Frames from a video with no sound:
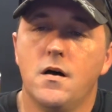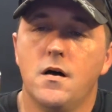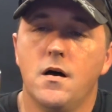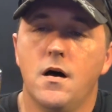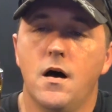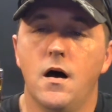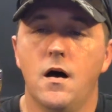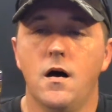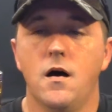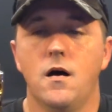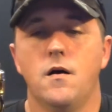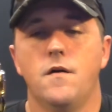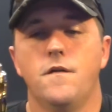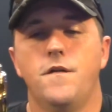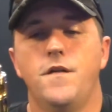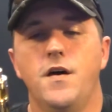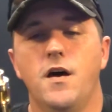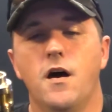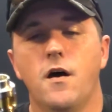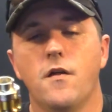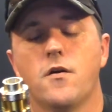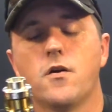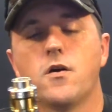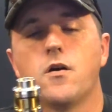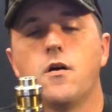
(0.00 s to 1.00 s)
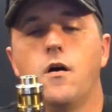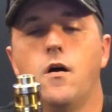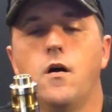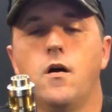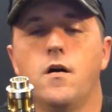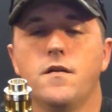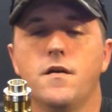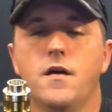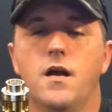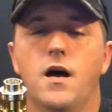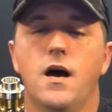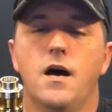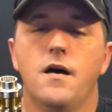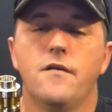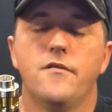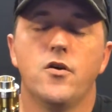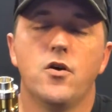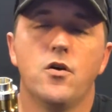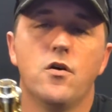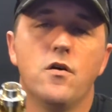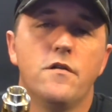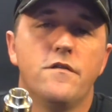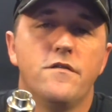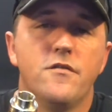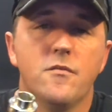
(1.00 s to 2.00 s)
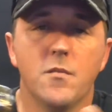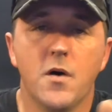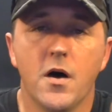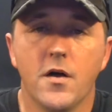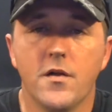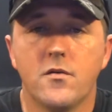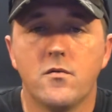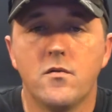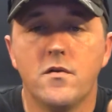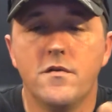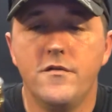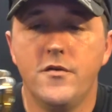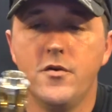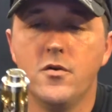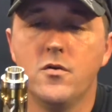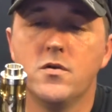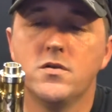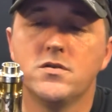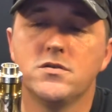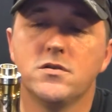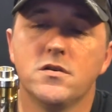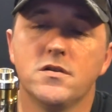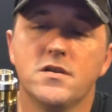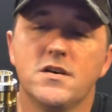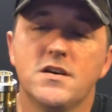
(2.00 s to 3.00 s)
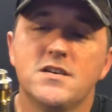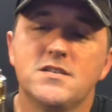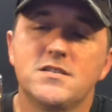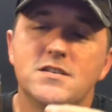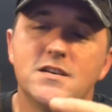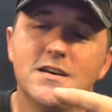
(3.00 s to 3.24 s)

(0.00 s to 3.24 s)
the other con that I have heard from other reviewers on this